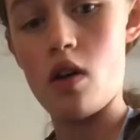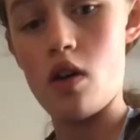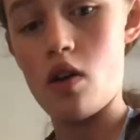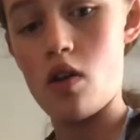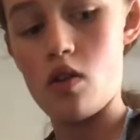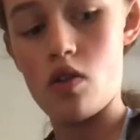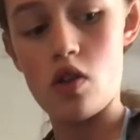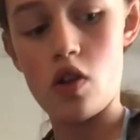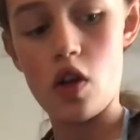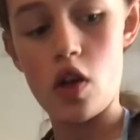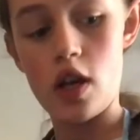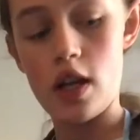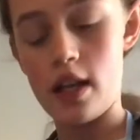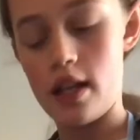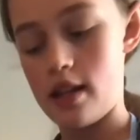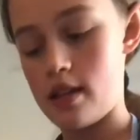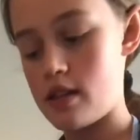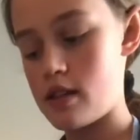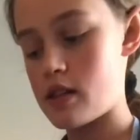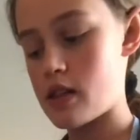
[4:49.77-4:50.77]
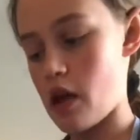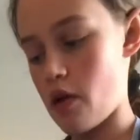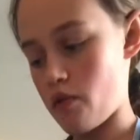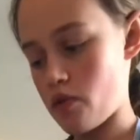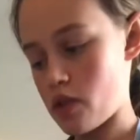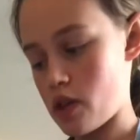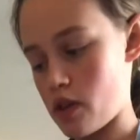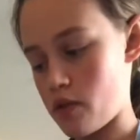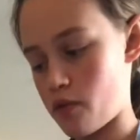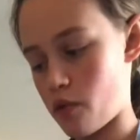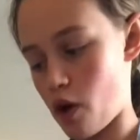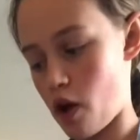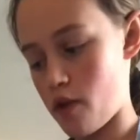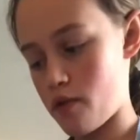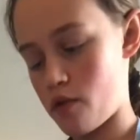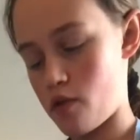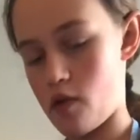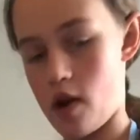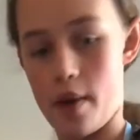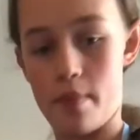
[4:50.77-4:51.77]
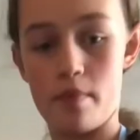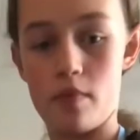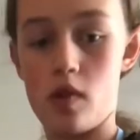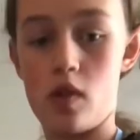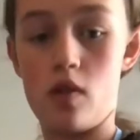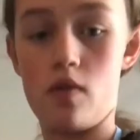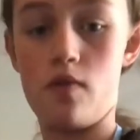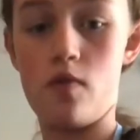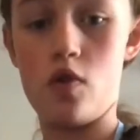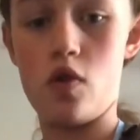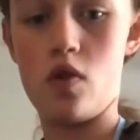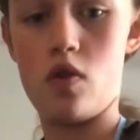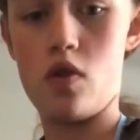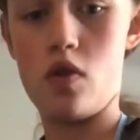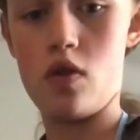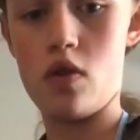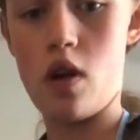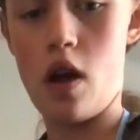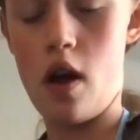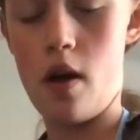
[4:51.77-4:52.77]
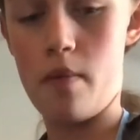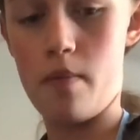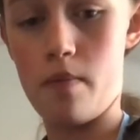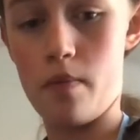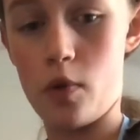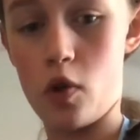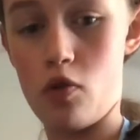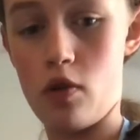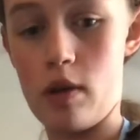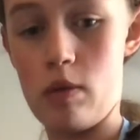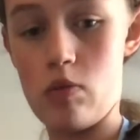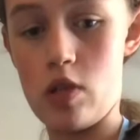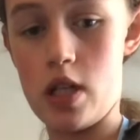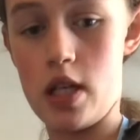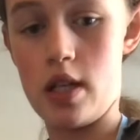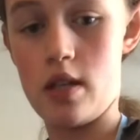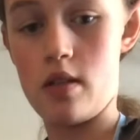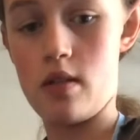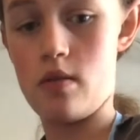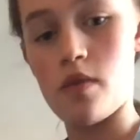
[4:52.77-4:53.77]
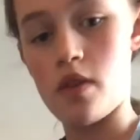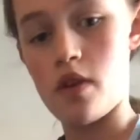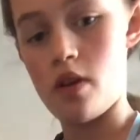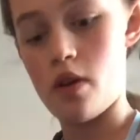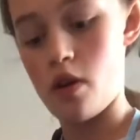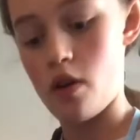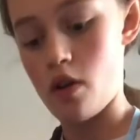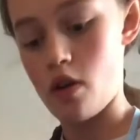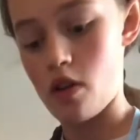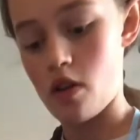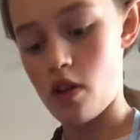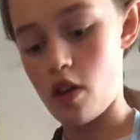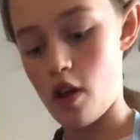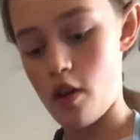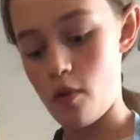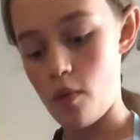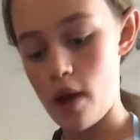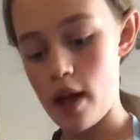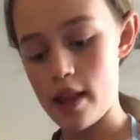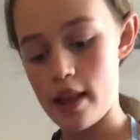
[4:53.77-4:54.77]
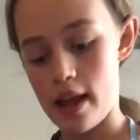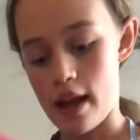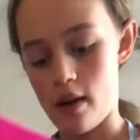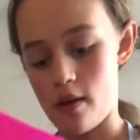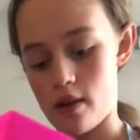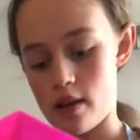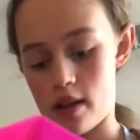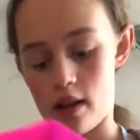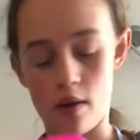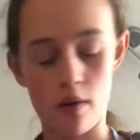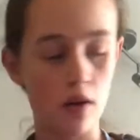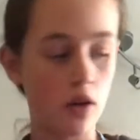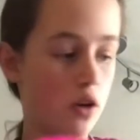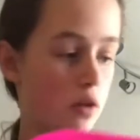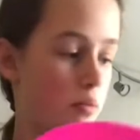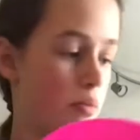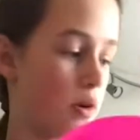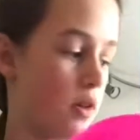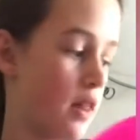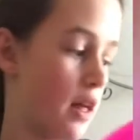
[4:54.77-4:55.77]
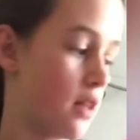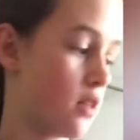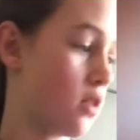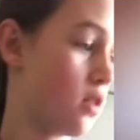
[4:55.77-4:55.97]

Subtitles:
So you need 75 grams of cream cheese. So I've weighed out, and now we're going to put that to the